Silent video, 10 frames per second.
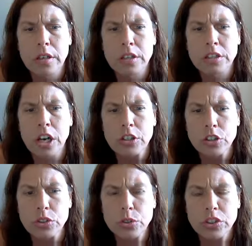
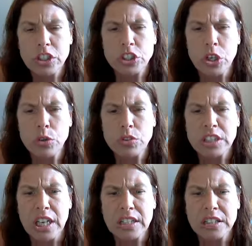Dr. Lucy Jones,
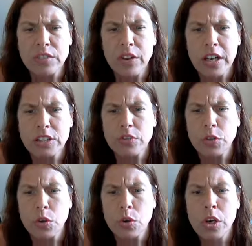science advisor
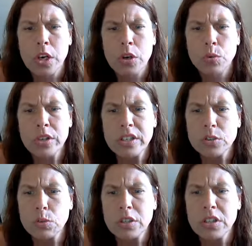for
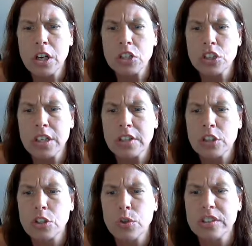risk reduction at
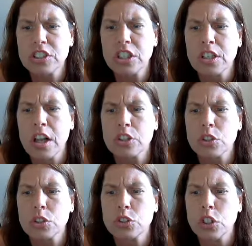the U.S.
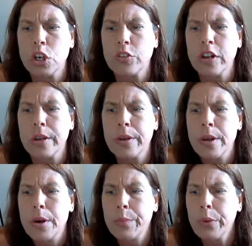Geological Survey,
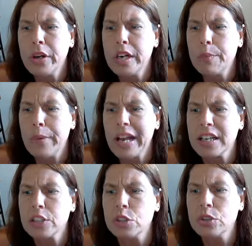pointed out back
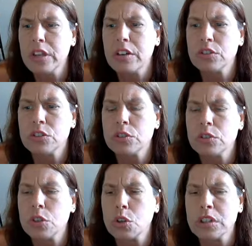in
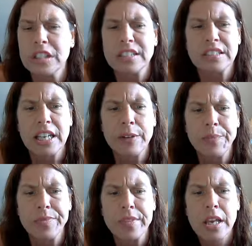2013,
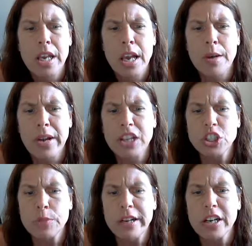saying,
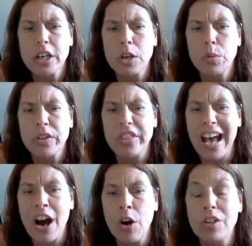Imagine America
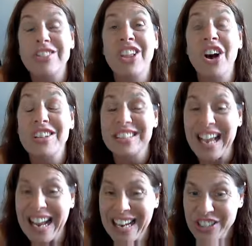without Los
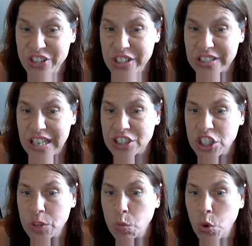Angeles, as
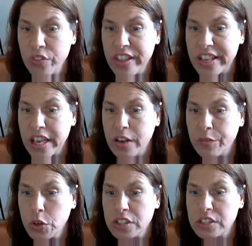she warned that
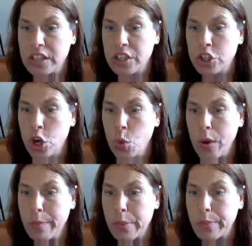California is in no
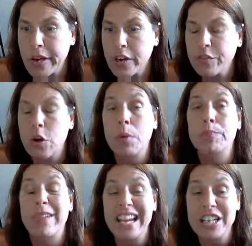way prepared for a
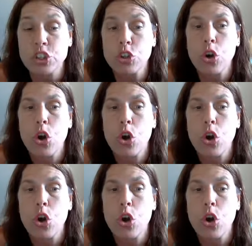major